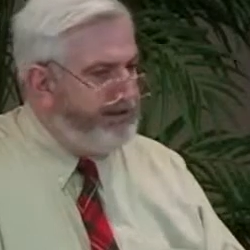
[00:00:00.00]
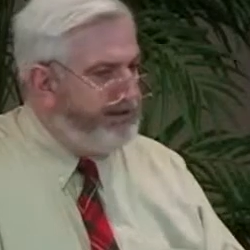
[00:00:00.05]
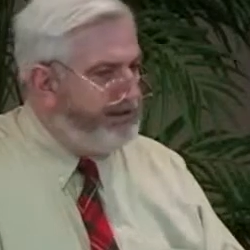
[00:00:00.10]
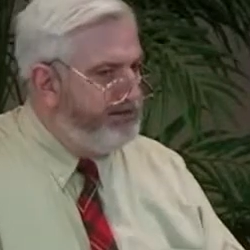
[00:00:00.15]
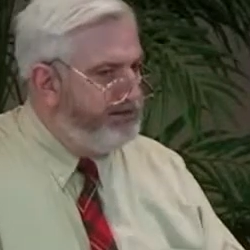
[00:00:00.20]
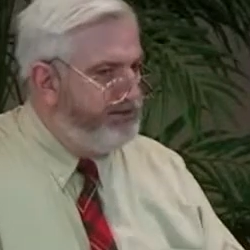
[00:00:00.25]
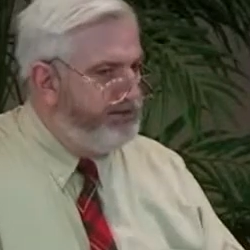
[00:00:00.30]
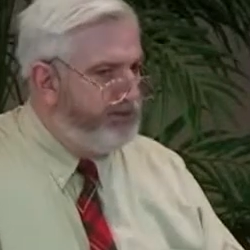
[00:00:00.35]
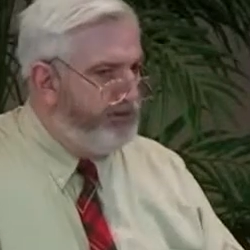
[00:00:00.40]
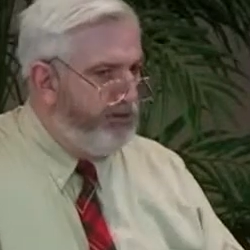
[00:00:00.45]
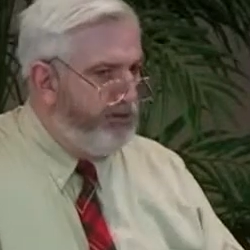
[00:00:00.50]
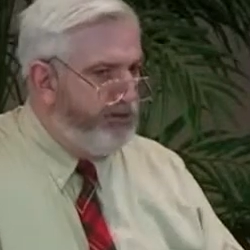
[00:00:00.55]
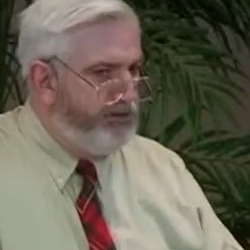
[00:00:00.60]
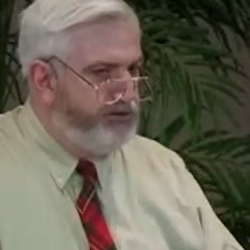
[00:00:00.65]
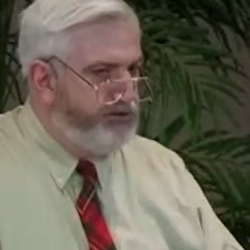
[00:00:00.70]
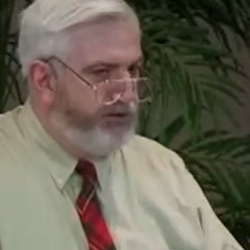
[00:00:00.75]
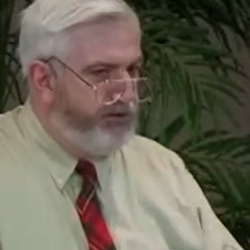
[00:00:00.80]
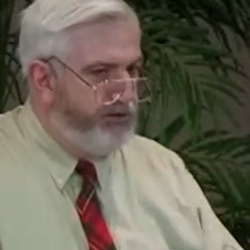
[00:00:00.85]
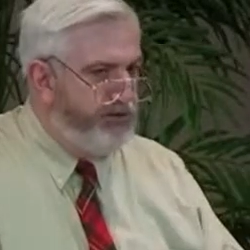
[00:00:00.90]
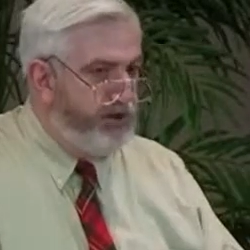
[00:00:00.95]
isn't
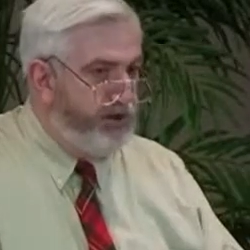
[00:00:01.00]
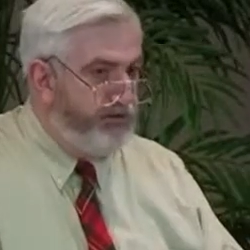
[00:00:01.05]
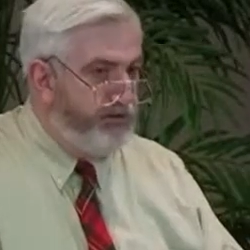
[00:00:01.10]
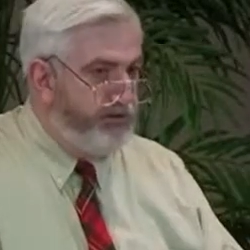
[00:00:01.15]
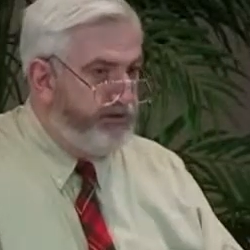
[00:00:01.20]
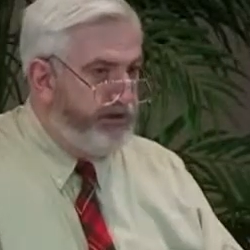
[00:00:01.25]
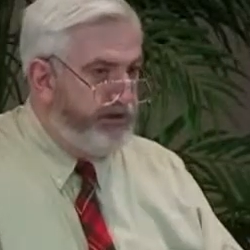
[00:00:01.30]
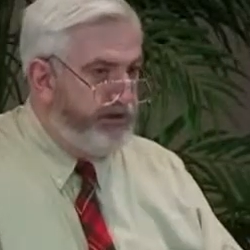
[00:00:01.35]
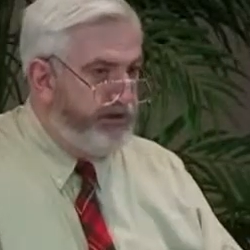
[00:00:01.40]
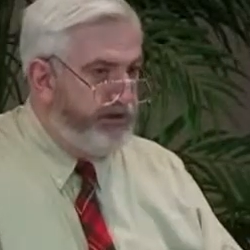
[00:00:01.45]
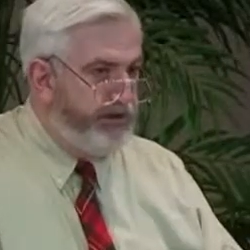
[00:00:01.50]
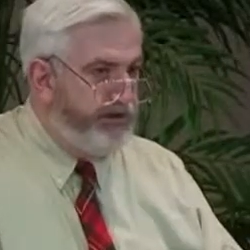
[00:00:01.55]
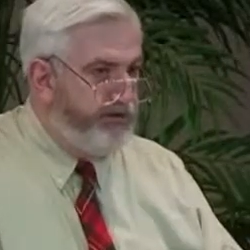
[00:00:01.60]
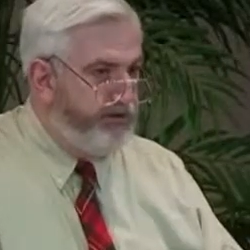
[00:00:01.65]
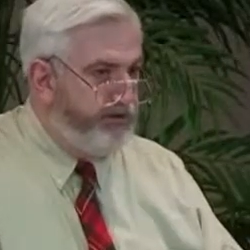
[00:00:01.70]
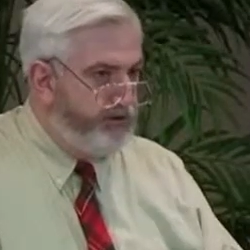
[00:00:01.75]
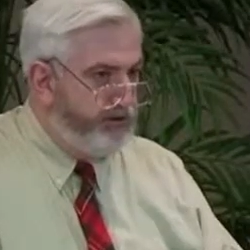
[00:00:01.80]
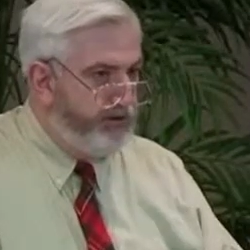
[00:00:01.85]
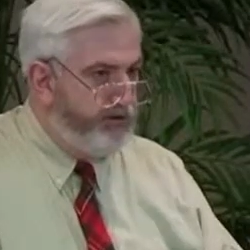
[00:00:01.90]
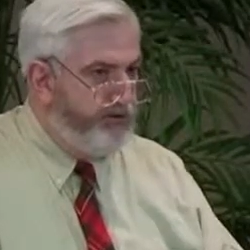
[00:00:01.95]
always going to cover that,
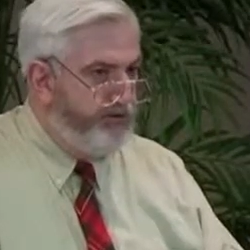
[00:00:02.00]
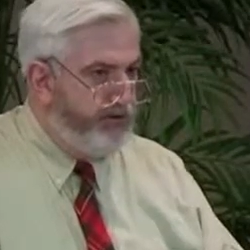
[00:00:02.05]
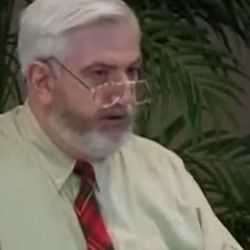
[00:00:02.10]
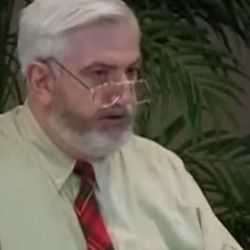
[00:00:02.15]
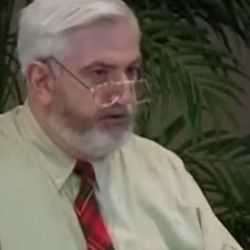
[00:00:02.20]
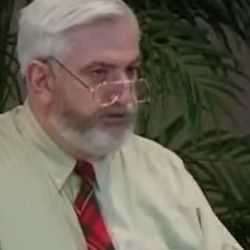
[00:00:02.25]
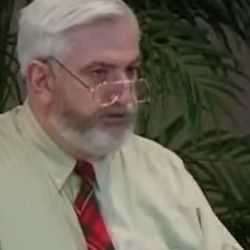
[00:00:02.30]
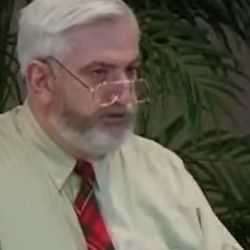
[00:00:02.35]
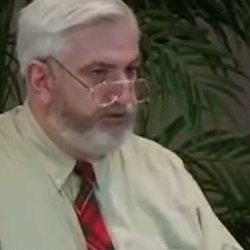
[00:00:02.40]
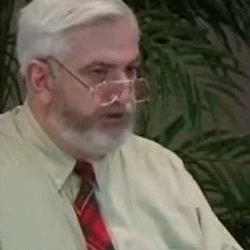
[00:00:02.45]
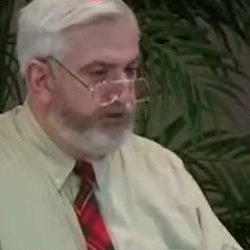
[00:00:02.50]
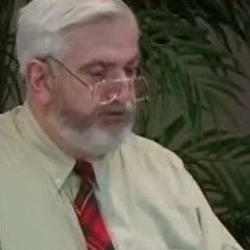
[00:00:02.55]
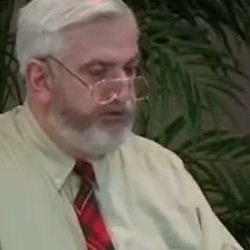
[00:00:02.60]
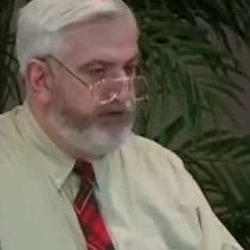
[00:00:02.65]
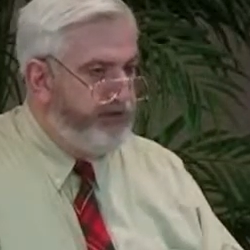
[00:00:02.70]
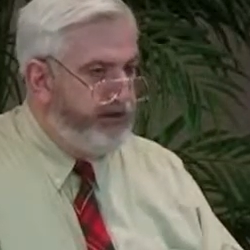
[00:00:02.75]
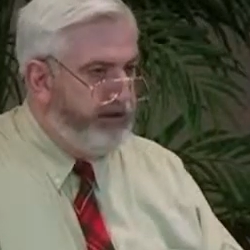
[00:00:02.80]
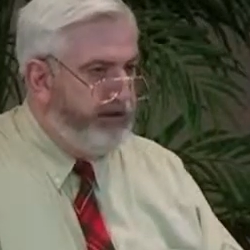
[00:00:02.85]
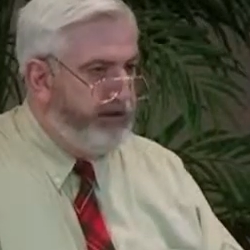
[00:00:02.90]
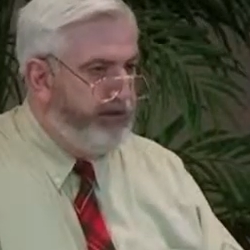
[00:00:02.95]
and you could find
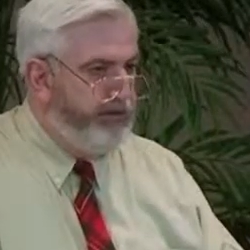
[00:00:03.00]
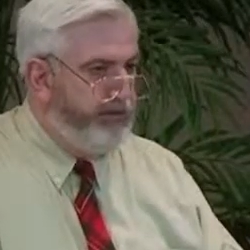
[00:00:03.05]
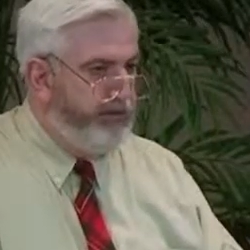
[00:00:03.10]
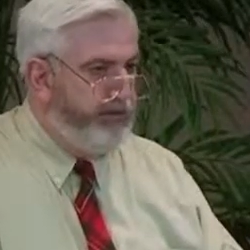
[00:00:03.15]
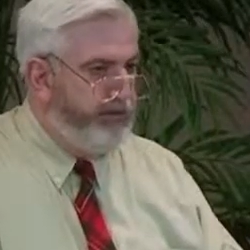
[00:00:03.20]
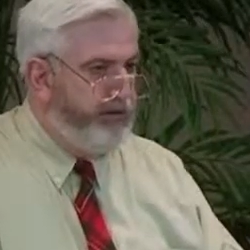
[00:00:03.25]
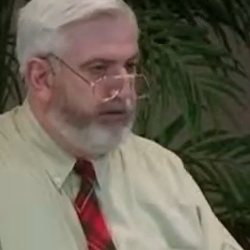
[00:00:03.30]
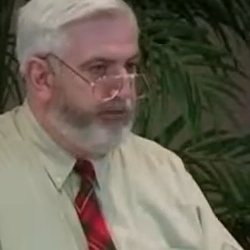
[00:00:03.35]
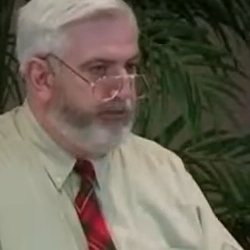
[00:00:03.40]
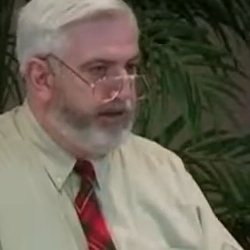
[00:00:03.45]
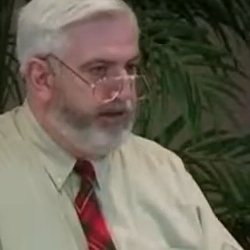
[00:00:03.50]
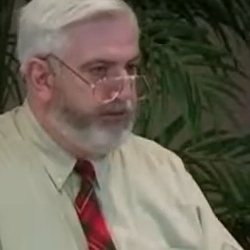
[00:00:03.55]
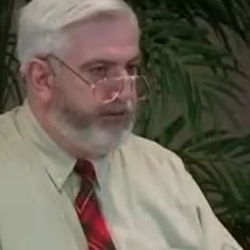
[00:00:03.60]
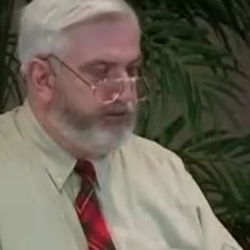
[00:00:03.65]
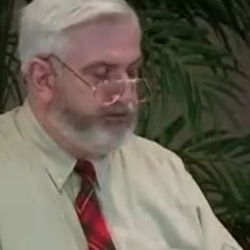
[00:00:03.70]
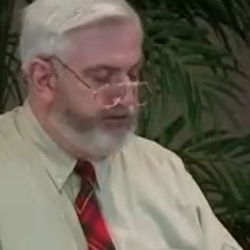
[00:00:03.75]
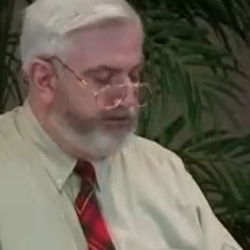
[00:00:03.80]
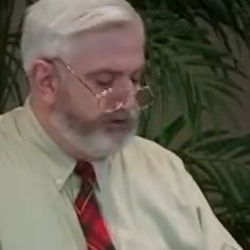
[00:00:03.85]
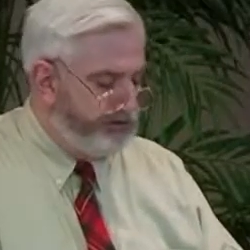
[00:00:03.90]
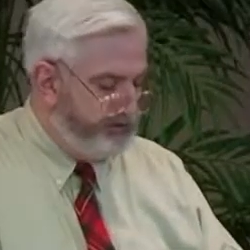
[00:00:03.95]
yourself in a bad
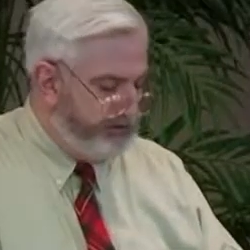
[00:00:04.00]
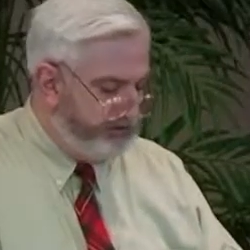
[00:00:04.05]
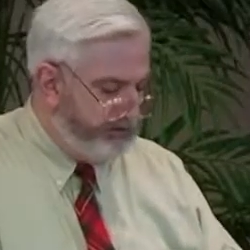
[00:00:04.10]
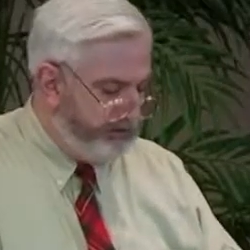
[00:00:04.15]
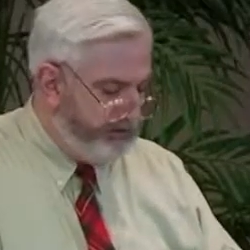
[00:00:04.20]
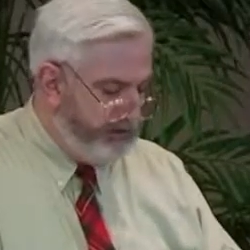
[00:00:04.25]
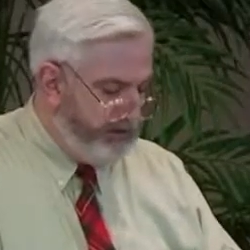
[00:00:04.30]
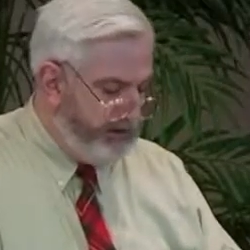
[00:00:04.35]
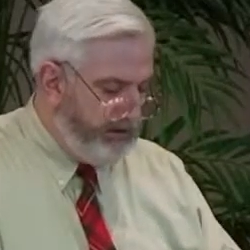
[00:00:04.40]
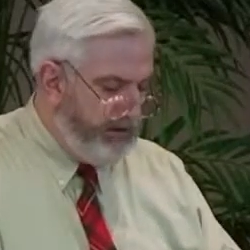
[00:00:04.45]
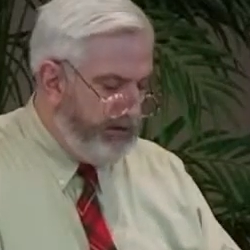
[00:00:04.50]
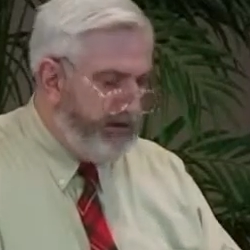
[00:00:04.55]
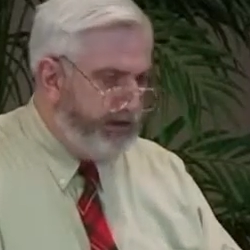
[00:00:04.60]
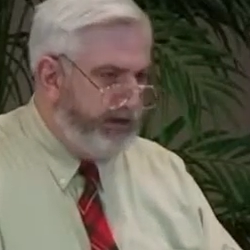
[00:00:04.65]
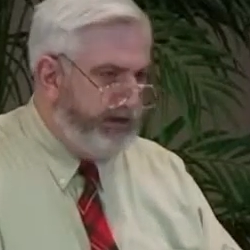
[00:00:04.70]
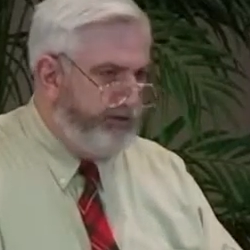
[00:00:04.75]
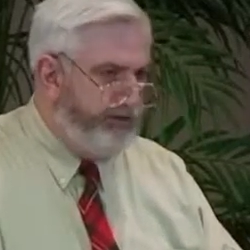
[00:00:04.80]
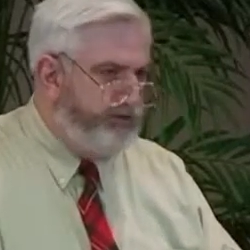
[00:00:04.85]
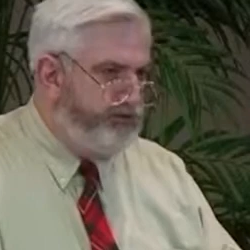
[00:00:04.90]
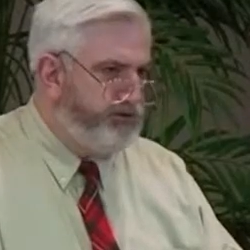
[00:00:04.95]
position.
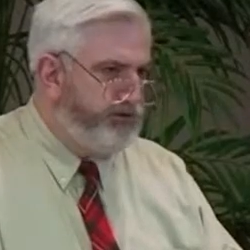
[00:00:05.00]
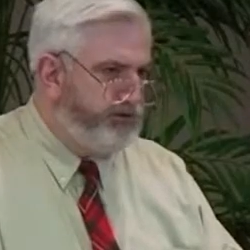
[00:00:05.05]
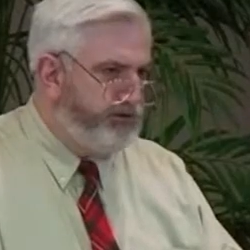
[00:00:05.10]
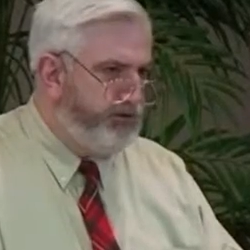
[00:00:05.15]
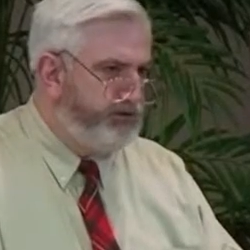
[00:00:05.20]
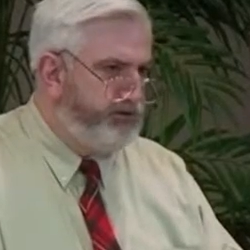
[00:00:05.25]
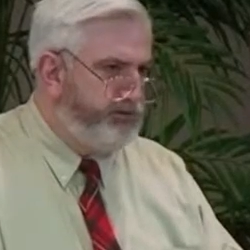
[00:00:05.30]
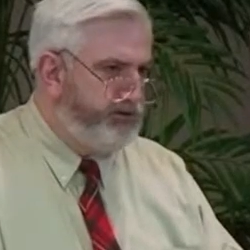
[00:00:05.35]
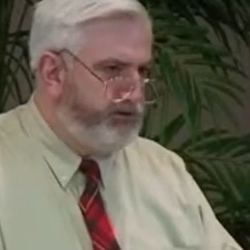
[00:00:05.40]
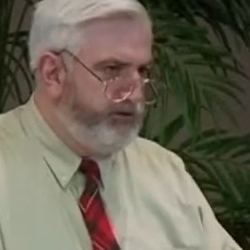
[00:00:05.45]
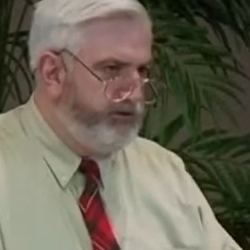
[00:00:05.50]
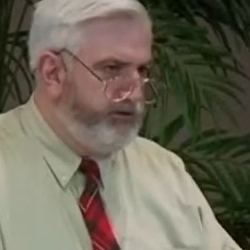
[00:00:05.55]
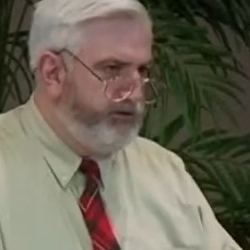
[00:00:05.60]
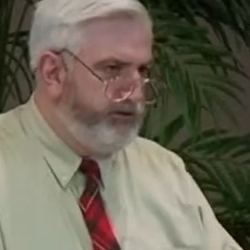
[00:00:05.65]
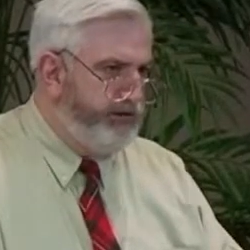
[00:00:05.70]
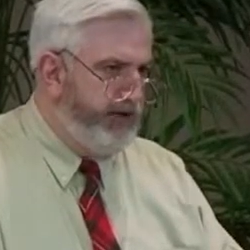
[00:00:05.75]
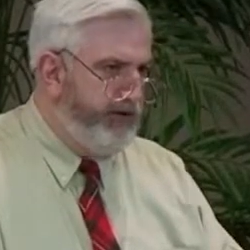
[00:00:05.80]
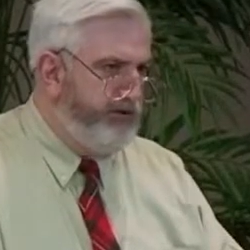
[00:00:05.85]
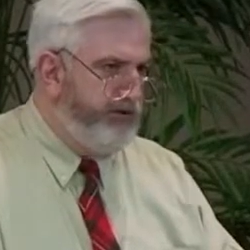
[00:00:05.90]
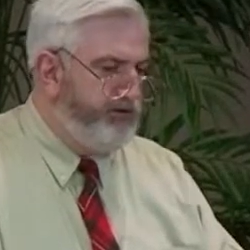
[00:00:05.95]
And usually those
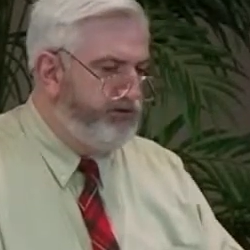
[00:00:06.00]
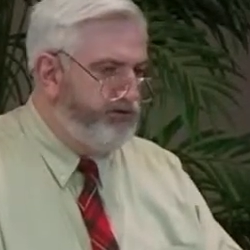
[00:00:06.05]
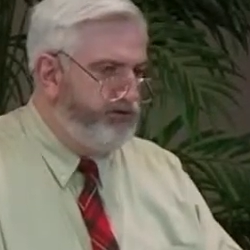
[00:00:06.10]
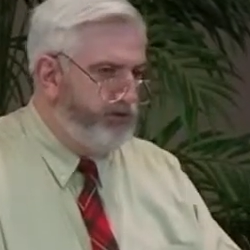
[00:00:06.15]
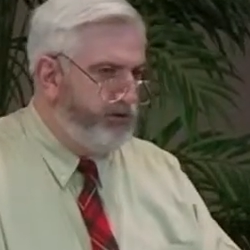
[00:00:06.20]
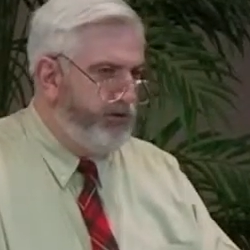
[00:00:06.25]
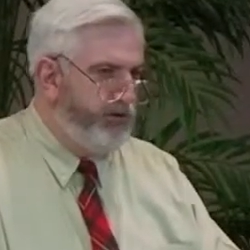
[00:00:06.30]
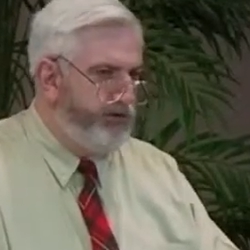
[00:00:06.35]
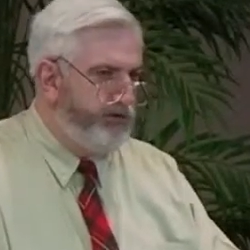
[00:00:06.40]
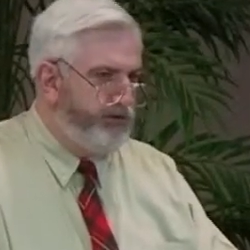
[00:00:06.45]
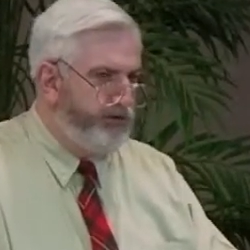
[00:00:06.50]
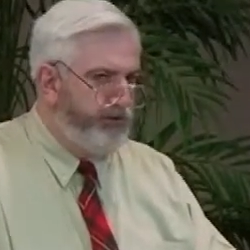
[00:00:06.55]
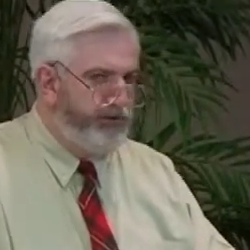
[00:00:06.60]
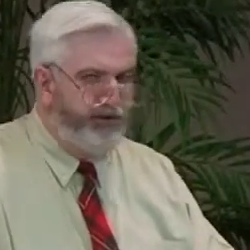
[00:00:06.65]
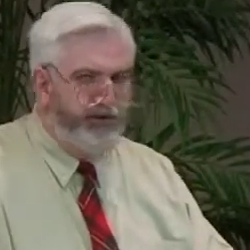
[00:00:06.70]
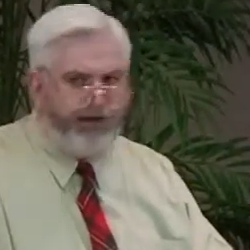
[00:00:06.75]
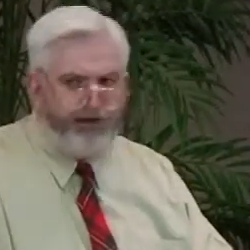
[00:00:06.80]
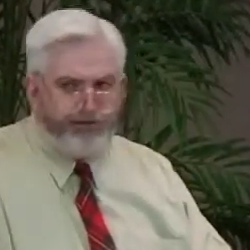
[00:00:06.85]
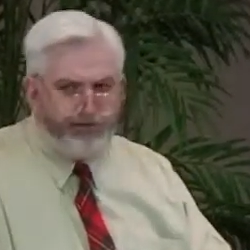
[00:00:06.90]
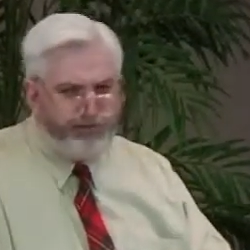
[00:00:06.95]
particular areas is where they're
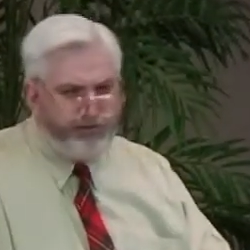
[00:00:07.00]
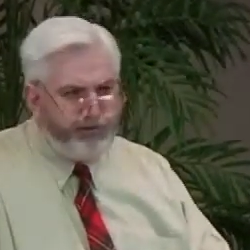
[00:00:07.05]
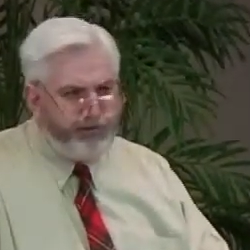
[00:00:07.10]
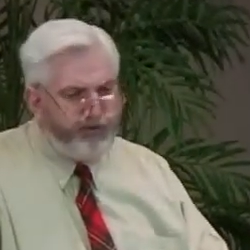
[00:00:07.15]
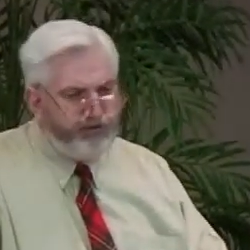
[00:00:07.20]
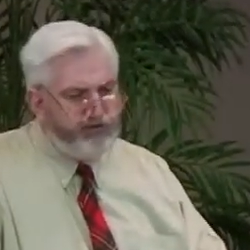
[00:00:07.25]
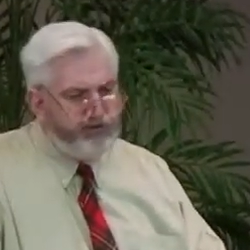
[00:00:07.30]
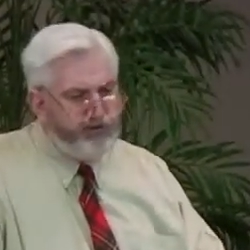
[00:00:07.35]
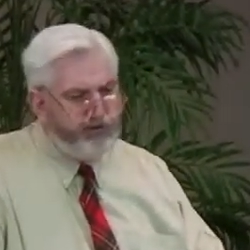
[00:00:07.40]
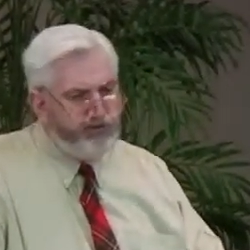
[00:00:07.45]
doing it. Every place